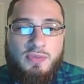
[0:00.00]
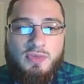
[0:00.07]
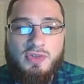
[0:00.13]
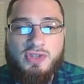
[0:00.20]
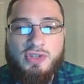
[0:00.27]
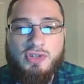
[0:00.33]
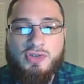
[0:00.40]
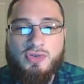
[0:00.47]

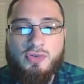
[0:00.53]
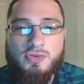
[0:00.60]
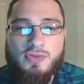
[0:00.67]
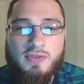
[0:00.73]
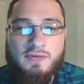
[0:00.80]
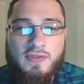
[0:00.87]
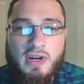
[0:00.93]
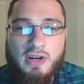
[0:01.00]
which controls
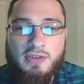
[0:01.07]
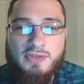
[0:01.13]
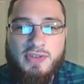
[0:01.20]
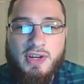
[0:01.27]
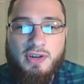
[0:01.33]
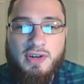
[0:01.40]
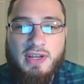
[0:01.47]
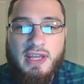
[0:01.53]
the
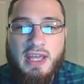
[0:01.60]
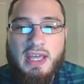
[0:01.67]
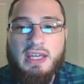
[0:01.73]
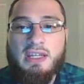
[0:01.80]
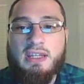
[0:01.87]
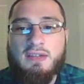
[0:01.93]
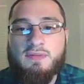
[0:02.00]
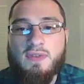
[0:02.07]
voluntary and
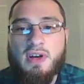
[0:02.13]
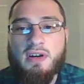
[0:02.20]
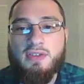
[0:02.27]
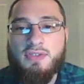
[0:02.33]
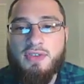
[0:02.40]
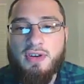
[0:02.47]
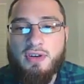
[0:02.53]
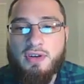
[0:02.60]

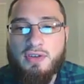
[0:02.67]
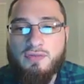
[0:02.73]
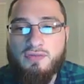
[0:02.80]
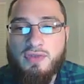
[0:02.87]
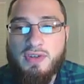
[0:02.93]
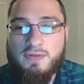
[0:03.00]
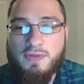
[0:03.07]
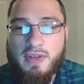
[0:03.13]
involuntary
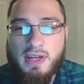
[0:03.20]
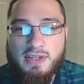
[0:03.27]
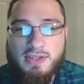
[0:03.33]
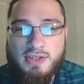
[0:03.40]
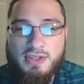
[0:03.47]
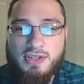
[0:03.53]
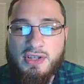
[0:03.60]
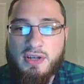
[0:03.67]

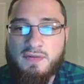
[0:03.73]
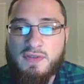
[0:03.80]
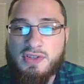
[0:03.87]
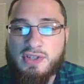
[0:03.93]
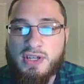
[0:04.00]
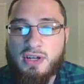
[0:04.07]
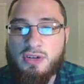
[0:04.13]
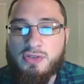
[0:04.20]
reflexes of the
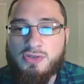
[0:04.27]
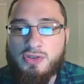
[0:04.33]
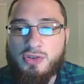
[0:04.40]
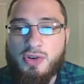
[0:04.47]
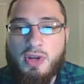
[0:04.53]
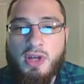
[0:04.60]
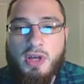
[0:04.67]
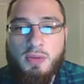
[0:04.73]
skeletal
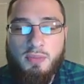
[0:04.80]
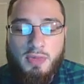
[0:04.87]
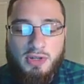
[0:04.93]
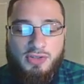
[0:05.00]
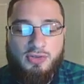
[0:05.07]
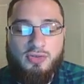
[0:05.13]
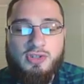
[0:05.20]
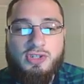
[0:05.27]

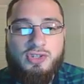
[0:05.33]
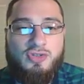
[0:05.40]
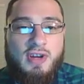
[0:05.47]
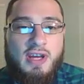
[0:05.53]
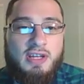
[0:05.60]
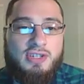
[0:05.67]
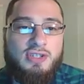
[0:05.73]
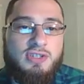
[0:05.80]
muscle
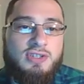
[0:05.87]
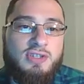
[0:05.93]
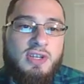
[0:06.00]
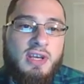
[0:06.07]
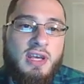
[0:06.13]
contractions.